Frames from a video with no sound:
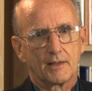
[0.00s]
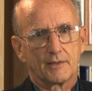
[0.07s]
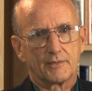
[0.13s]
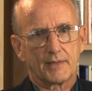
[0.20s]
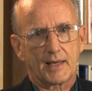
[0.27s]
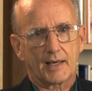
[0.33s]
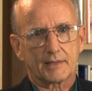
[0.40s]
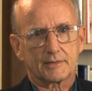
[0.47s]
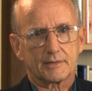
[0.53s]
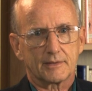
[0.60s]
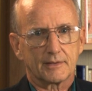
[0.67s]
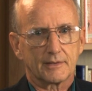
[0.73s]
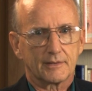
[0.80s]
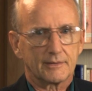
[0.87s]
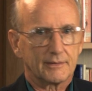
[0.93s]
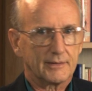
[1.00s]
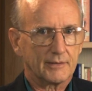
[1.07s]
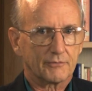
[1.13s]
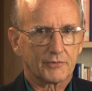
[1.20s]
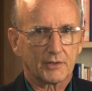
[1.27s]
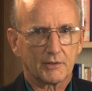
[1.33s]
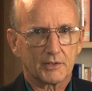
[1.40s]
that
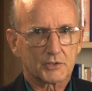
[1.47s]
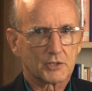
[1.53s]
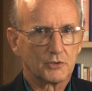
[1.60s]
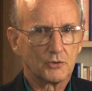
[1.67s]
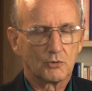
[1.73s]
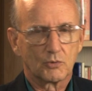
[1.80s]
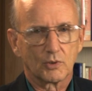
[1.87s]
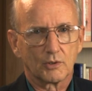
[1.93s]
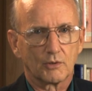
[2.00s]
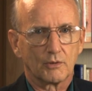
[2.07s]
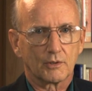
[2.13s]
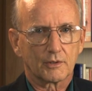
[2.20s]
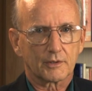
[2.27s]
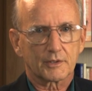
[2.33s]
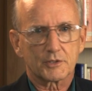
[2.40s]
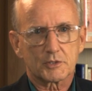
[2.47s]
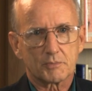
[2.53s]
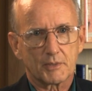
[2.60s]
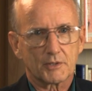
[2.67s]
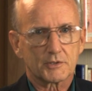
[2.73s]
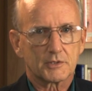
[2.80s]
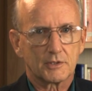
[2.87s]
if there is a New World Order
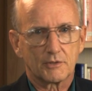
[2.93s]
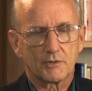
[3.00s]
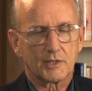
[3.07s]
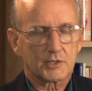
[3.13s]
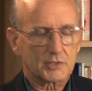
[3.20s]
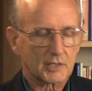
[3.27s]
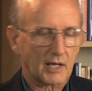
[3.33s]
conspiracy to do this,